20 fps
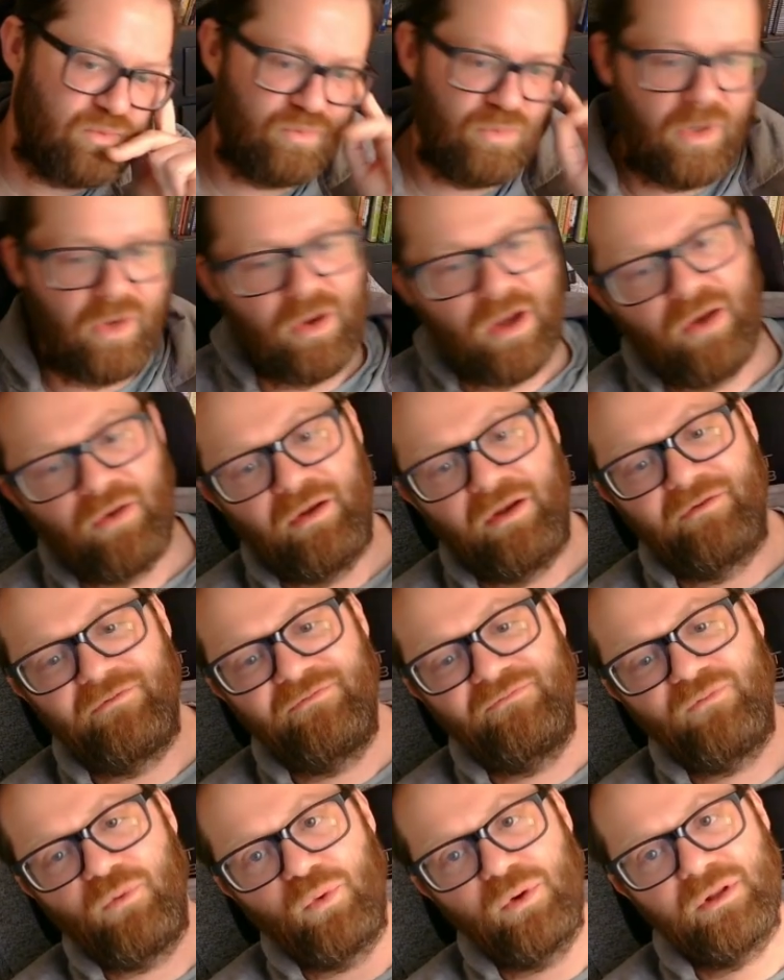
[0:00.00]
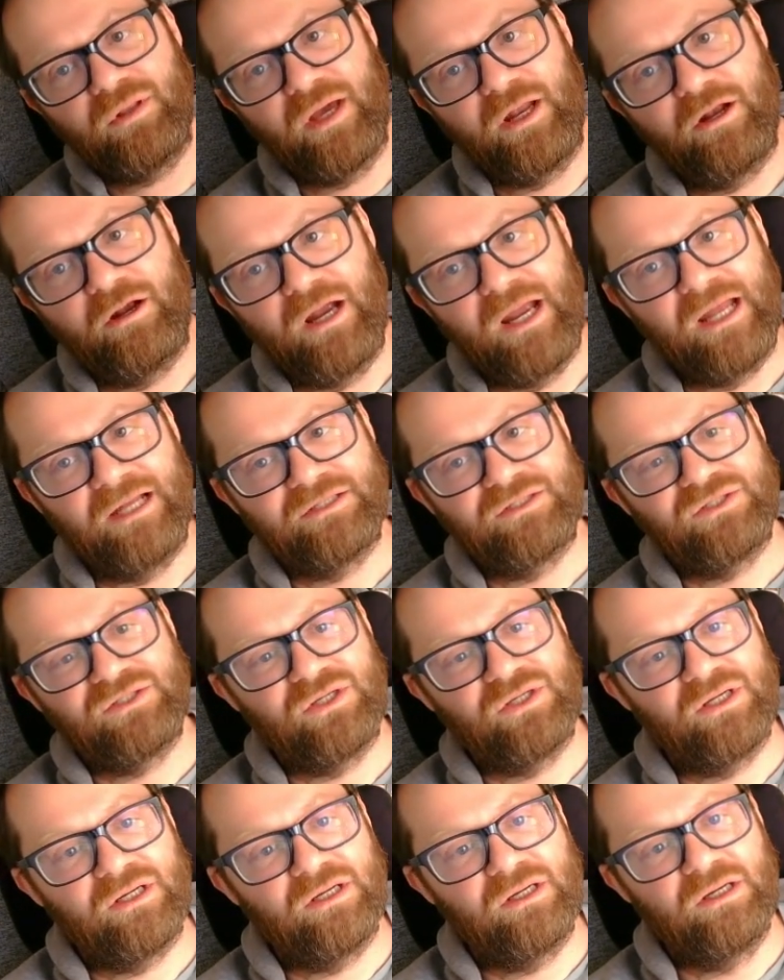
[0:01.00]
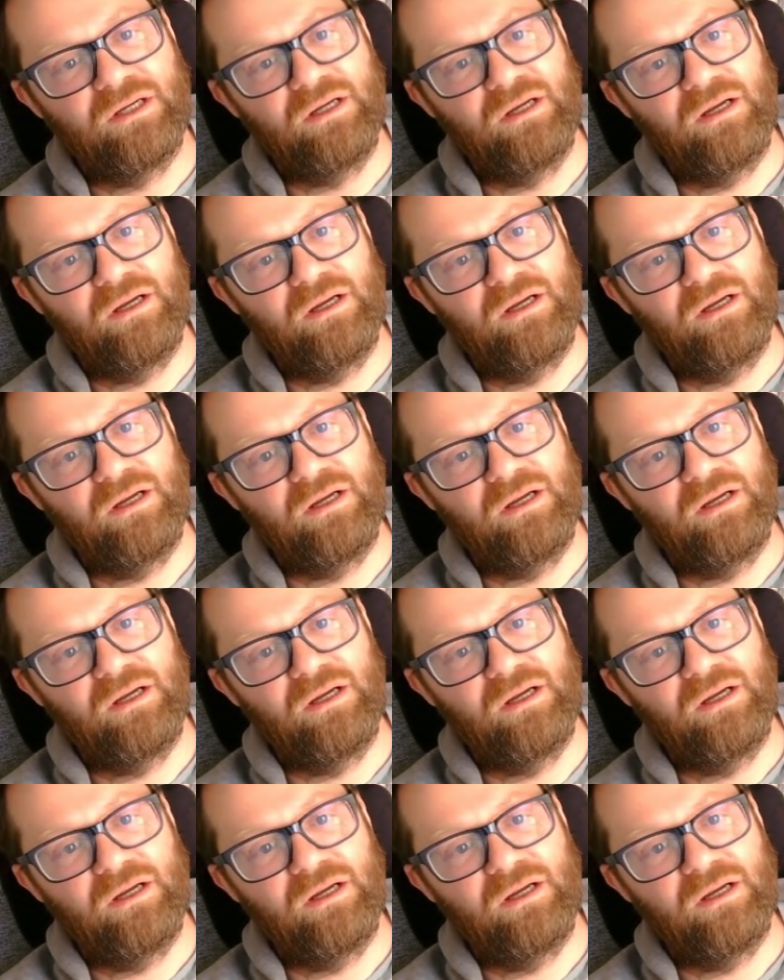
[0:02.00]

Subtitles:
we want a 4-letter answer.